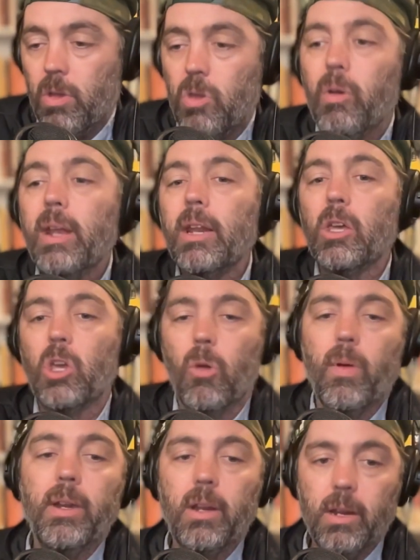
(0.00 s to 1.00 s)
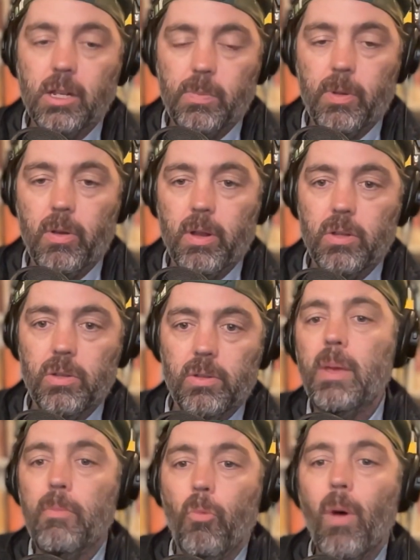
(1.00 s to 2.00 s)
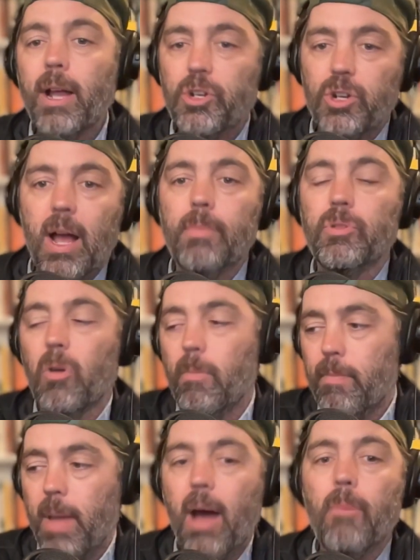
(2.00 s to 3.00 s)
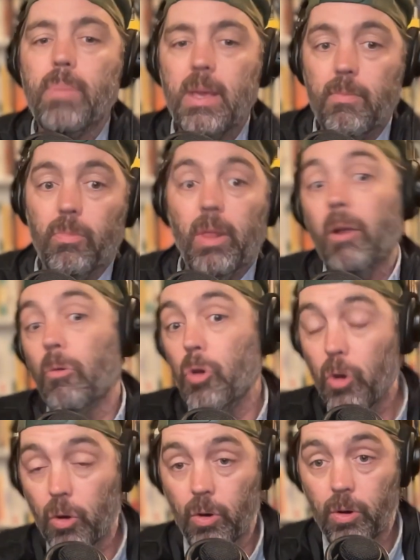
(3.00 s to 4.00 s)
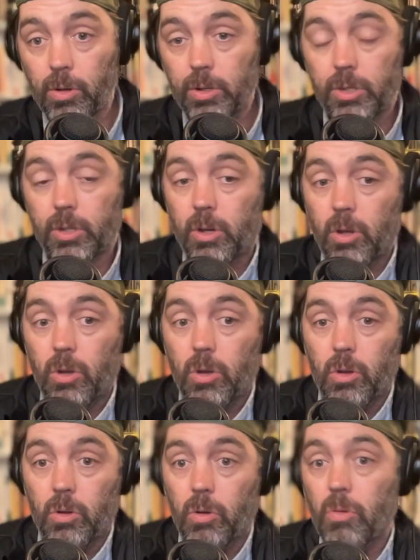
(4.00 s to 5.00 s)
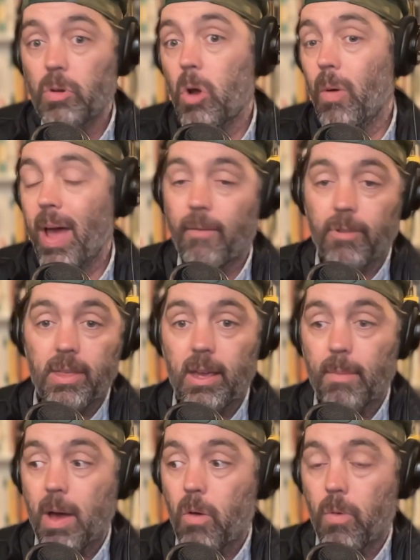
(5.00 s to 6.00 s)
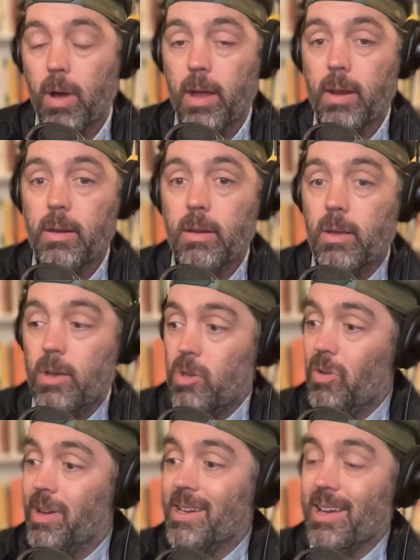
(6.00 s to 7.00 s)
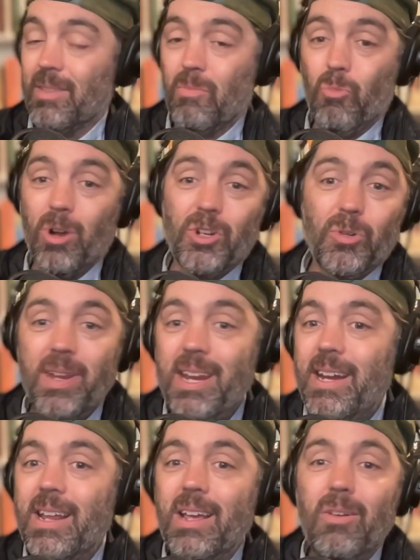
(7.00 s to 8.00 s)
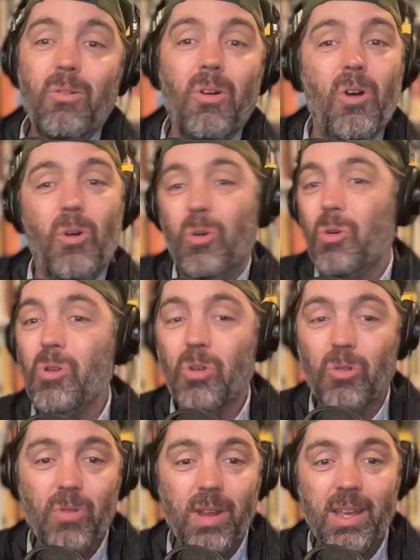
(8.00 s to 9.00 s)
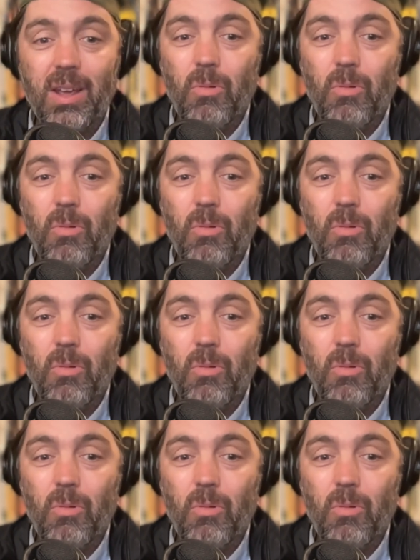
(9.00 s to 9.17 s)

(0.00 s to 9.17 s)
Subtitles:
get a curated experience. Wine shops are about people like nerds who know everything about wine. You can tell them what you're eating, who you're drinking